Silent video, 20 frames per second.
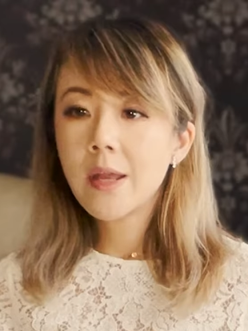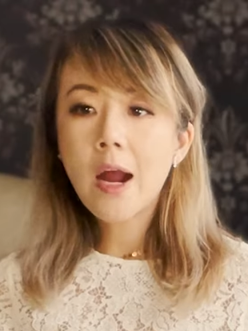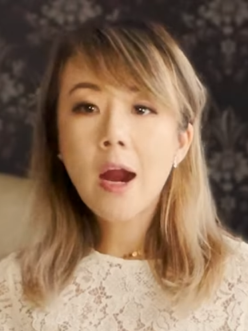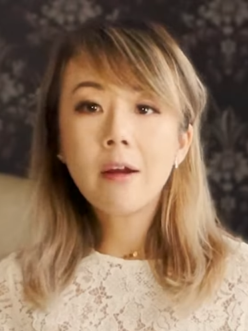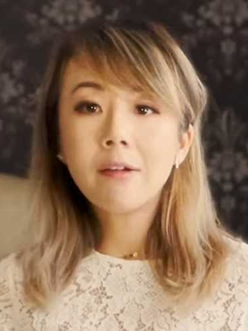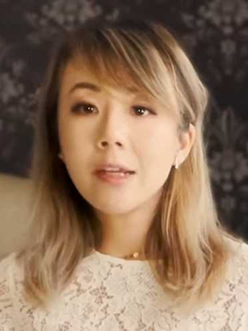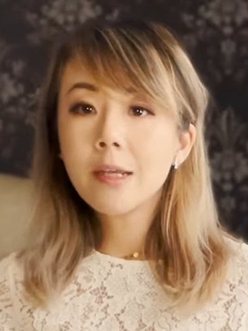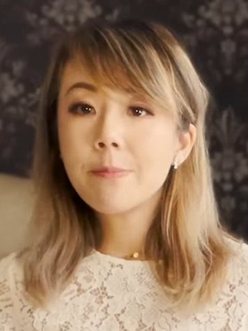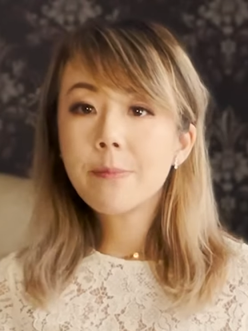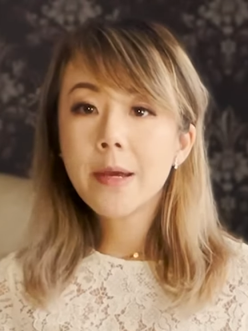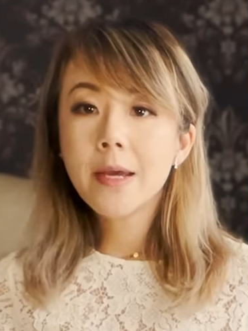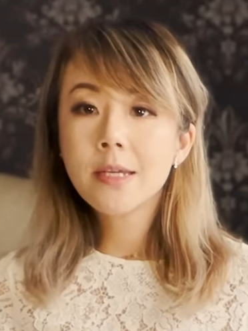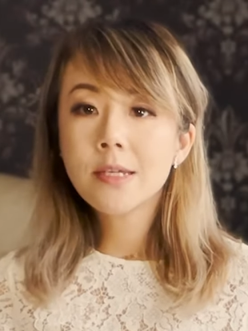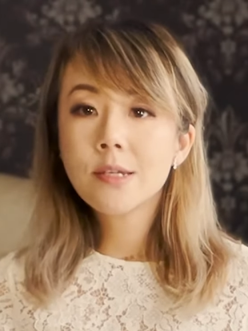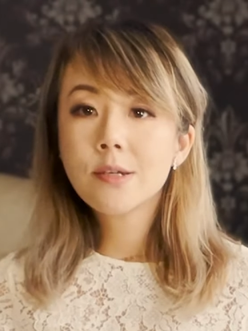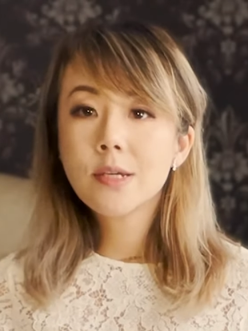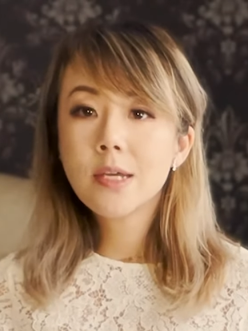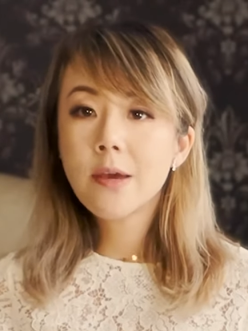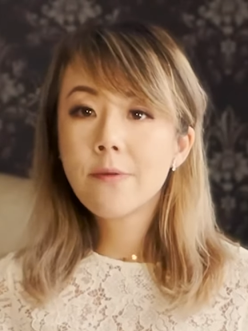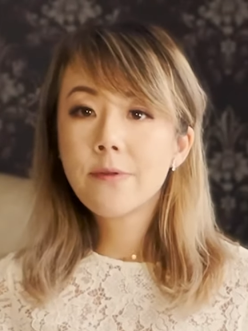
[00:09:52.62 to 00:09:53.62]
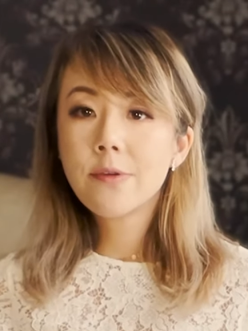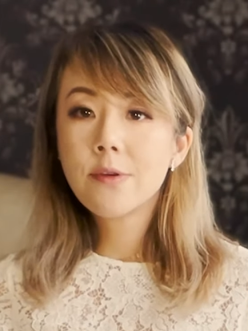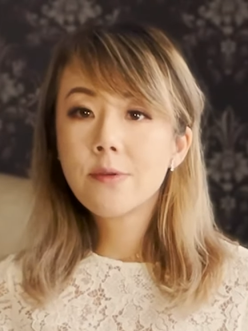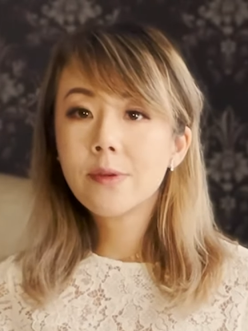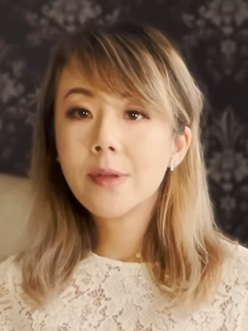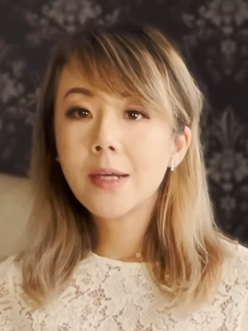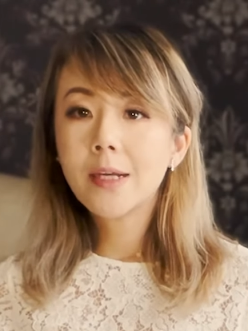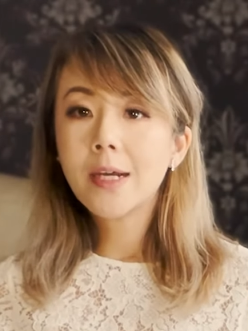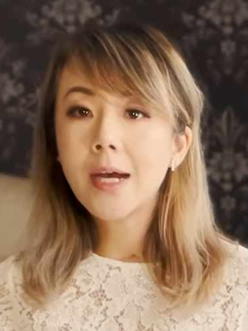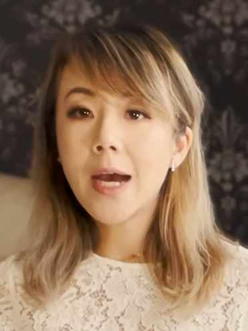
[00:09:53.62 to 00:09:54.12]
hourly basis to give
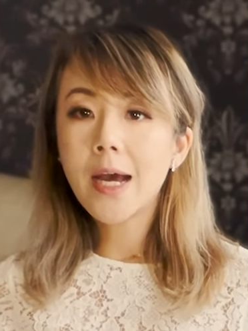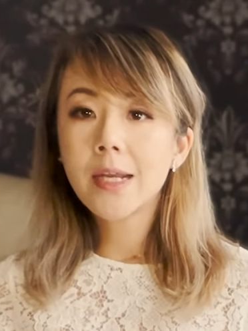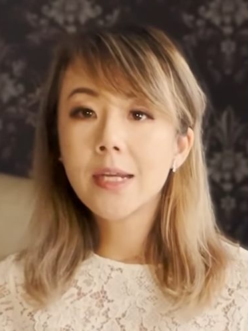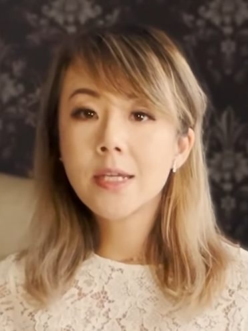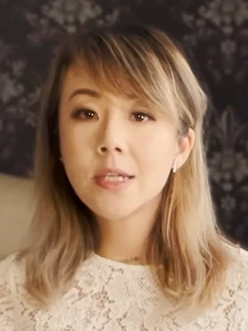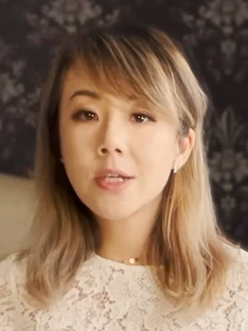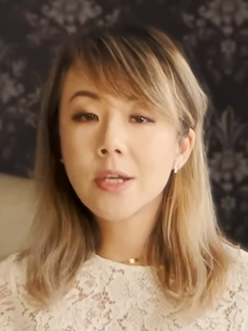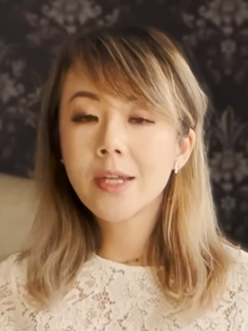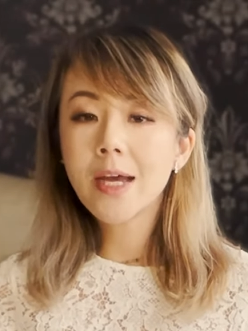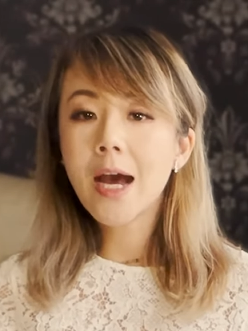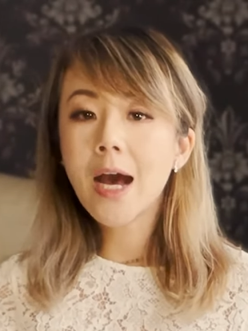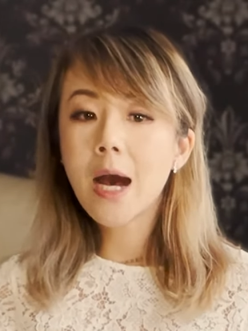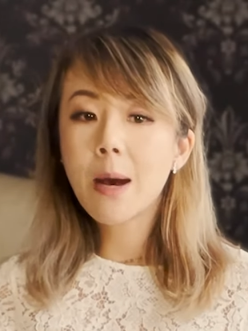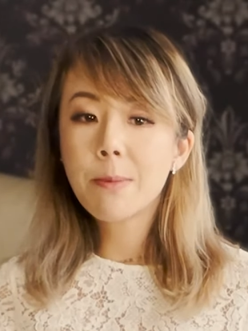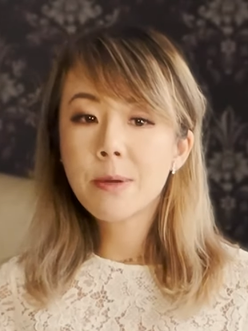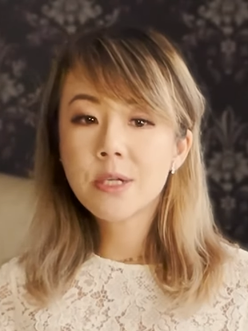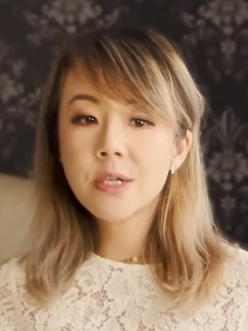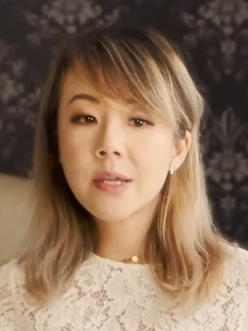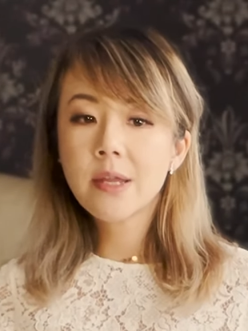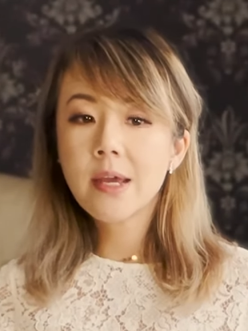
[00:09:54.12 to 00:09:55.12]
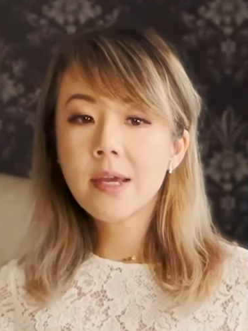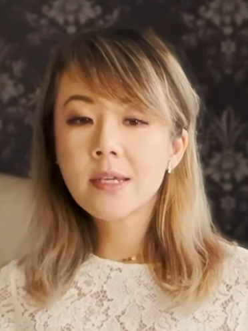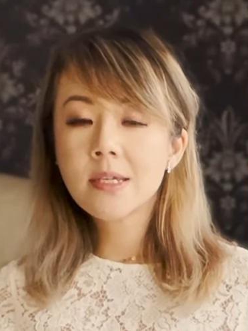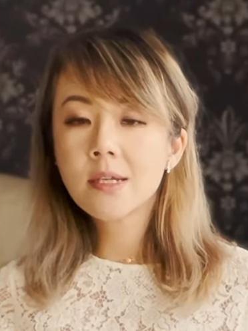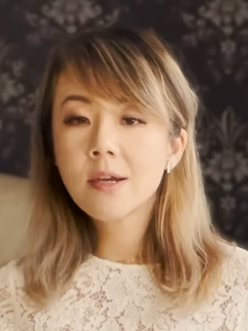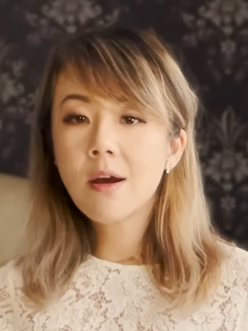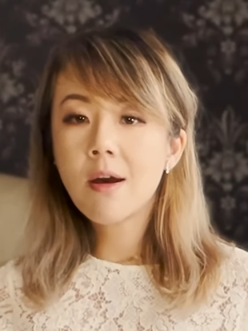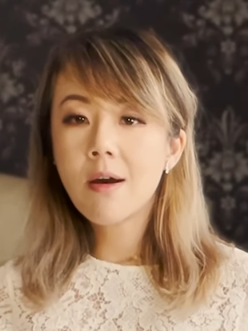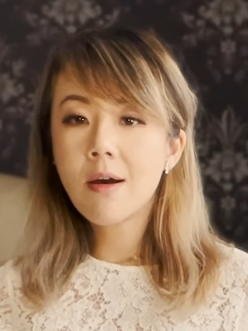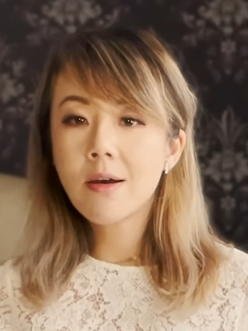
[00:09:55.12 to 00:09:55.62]
you the guidance on how much
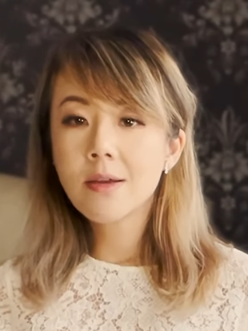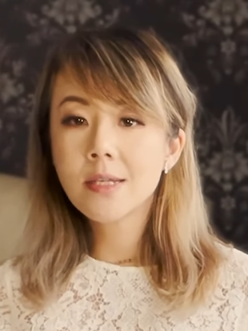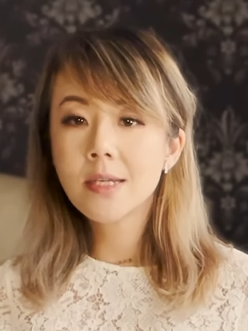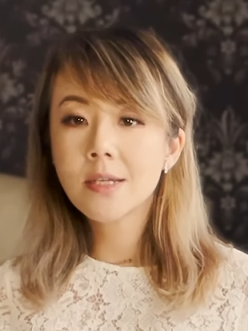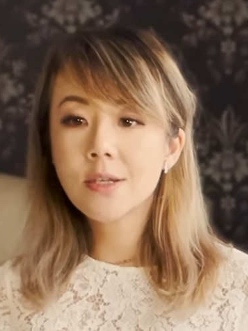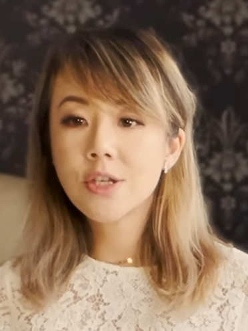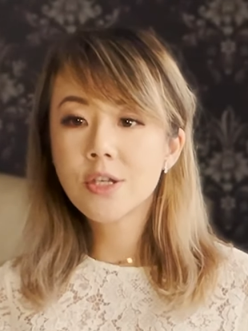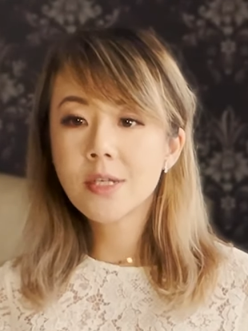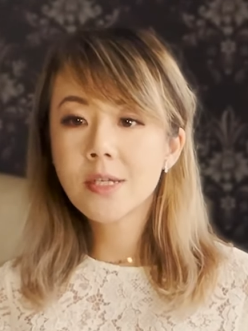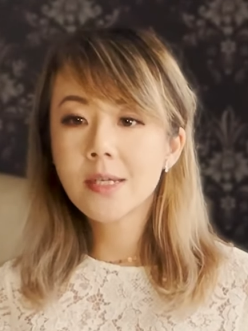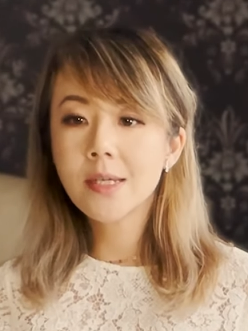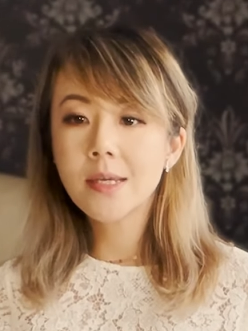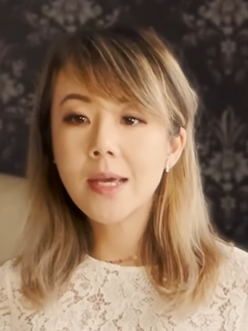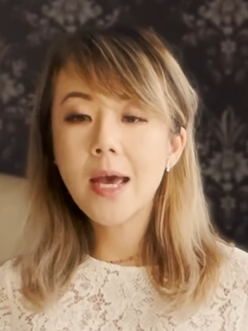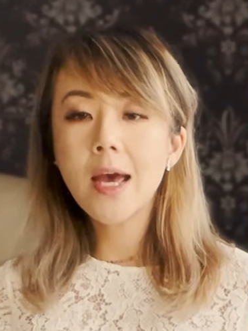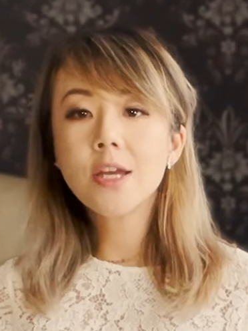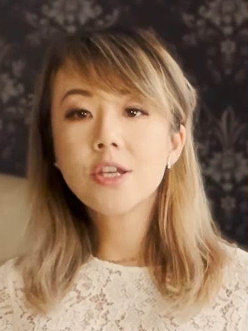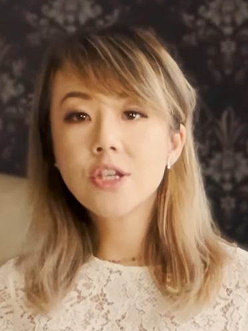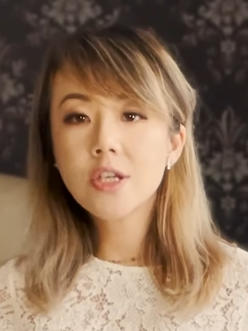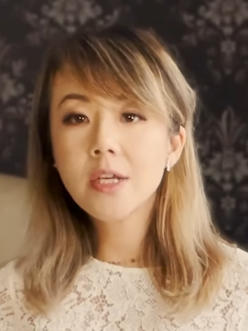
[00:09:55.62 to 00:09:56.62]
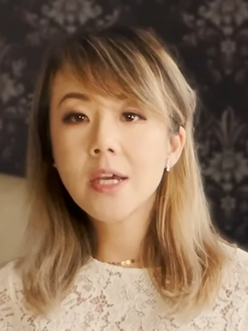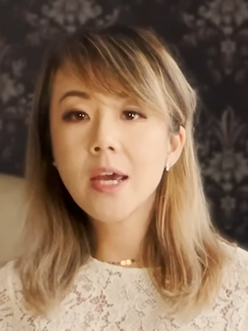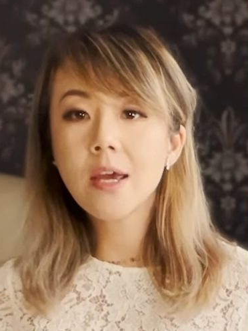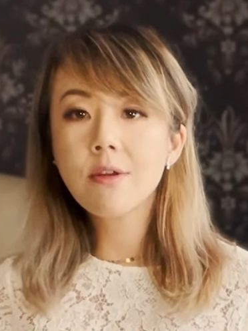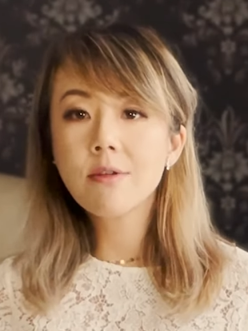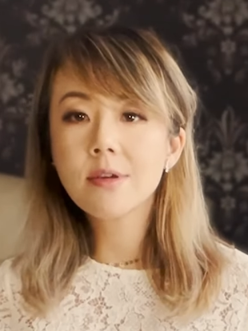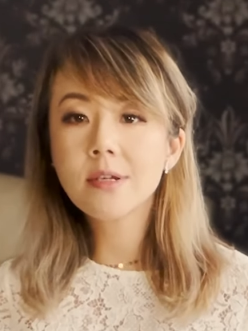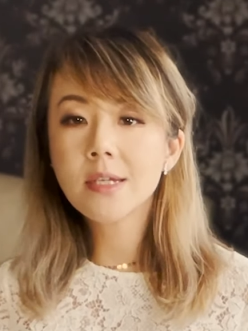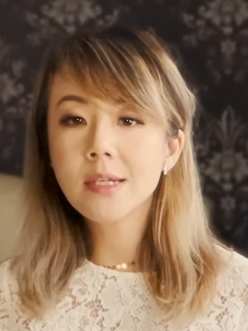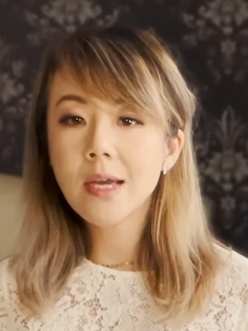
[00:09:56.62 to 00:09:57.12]
things cost, and just
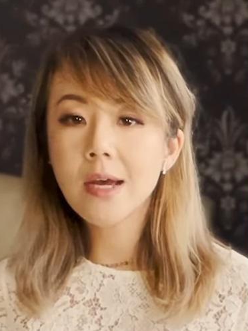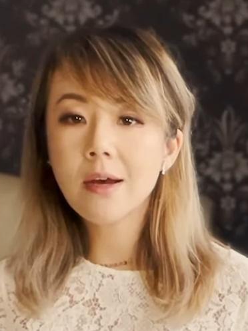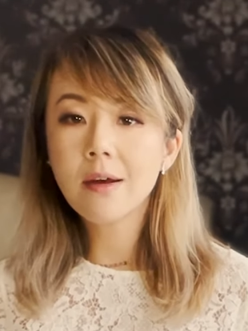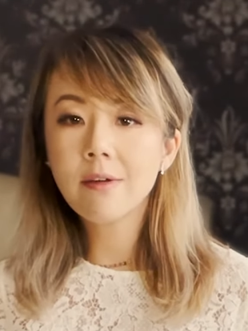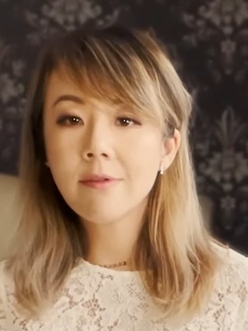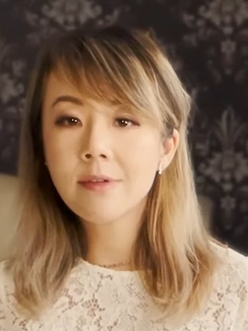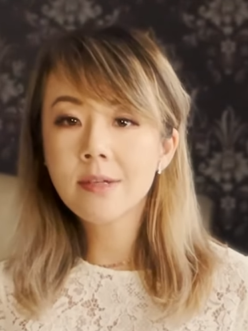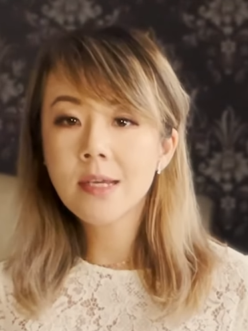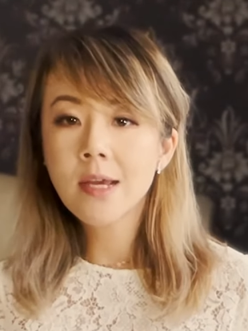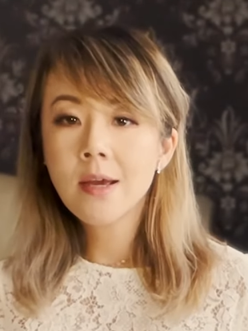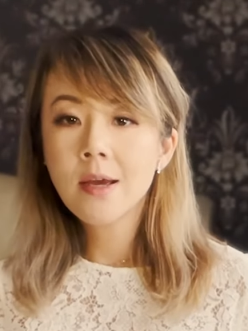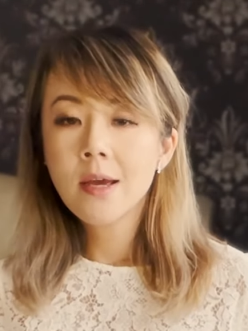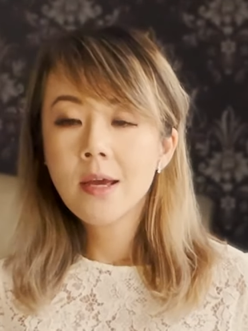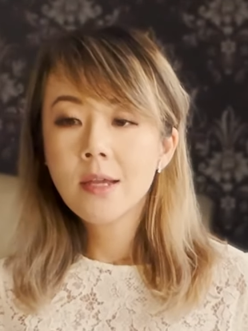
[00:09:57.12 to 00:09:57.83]
educate yourselves